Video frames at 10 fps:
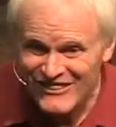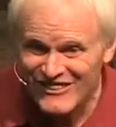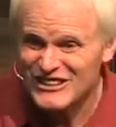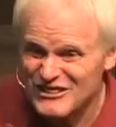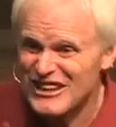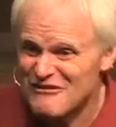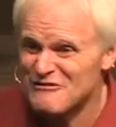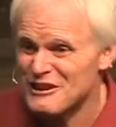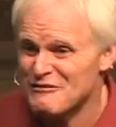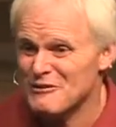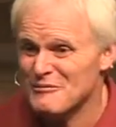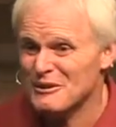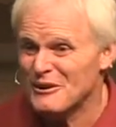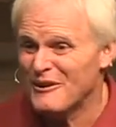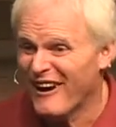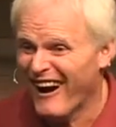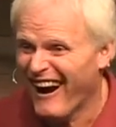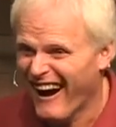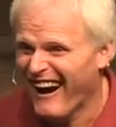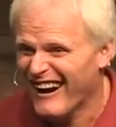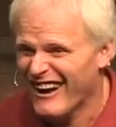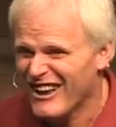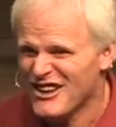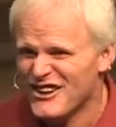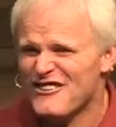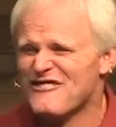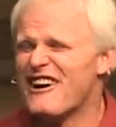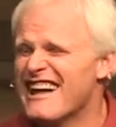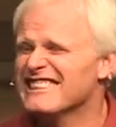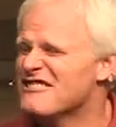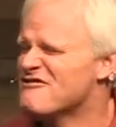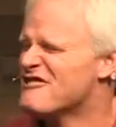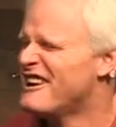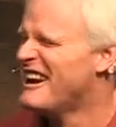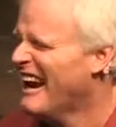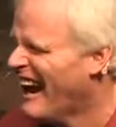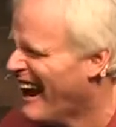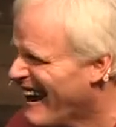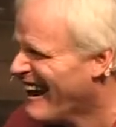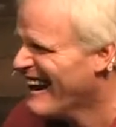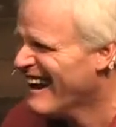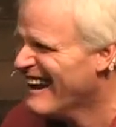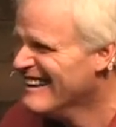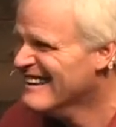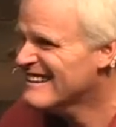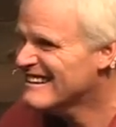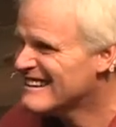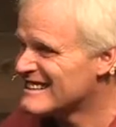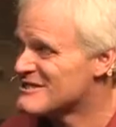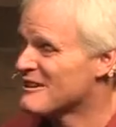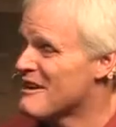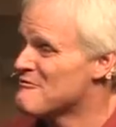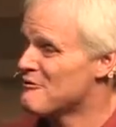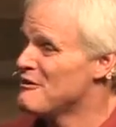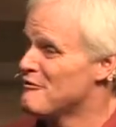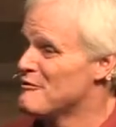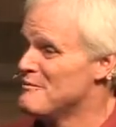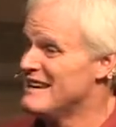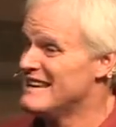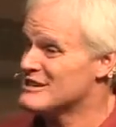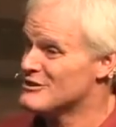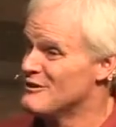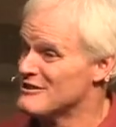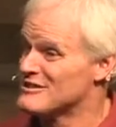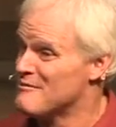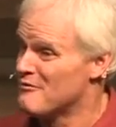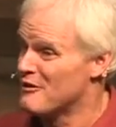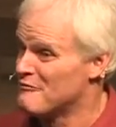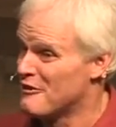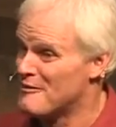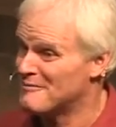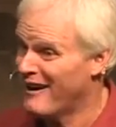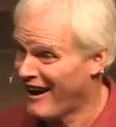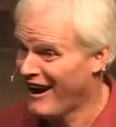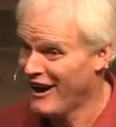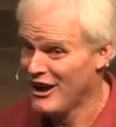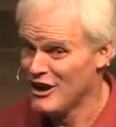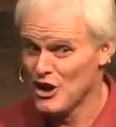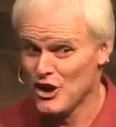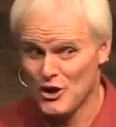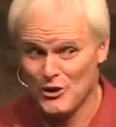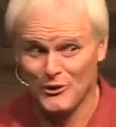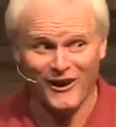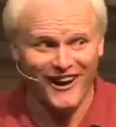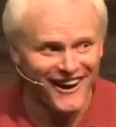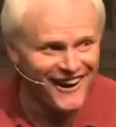When you get free from you, you're finally free. Because when I'm free from me, guess who else I'm free from? You.